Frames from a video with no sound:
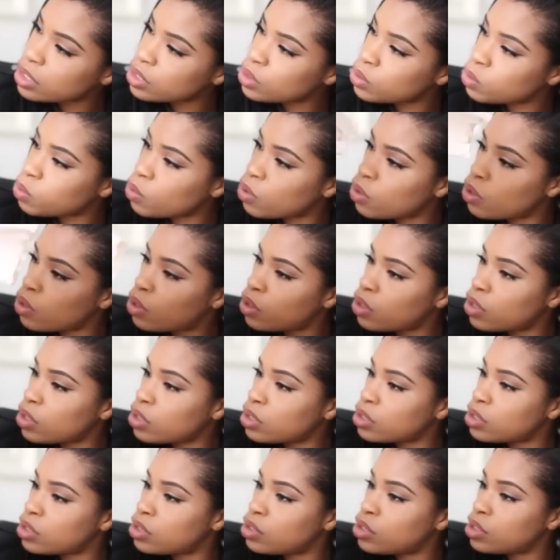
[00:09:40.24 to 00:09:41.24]
This
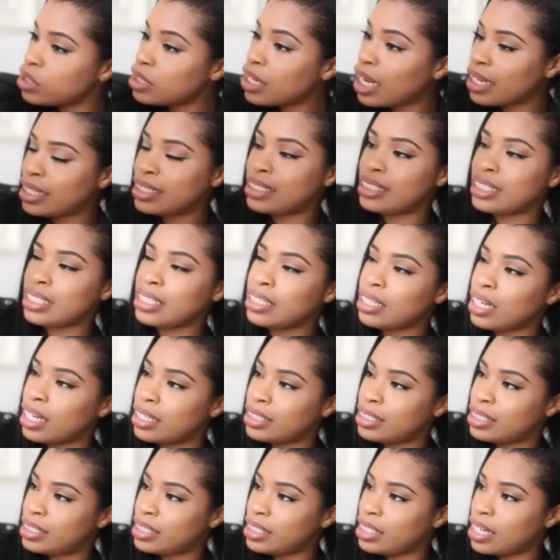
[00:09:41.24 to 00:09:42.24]
was nineteen
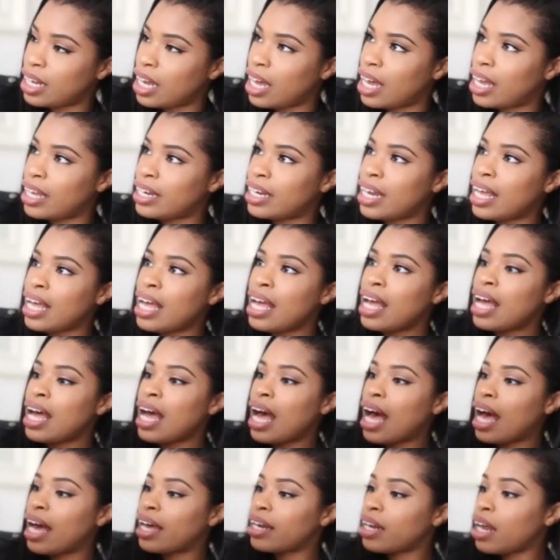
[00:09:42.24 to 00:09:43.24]
ninety nine,
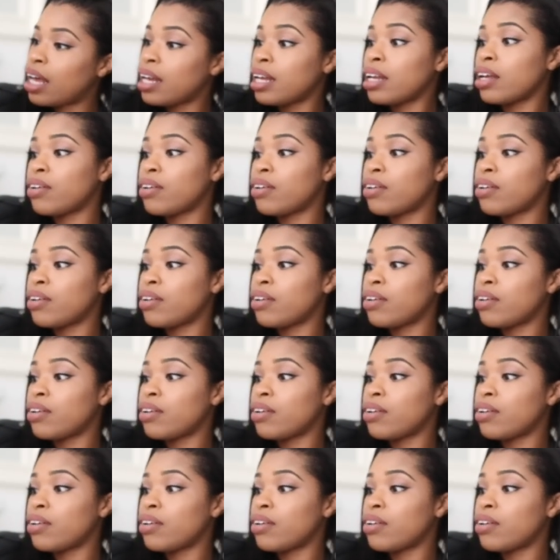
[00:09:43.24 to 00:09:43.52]
and I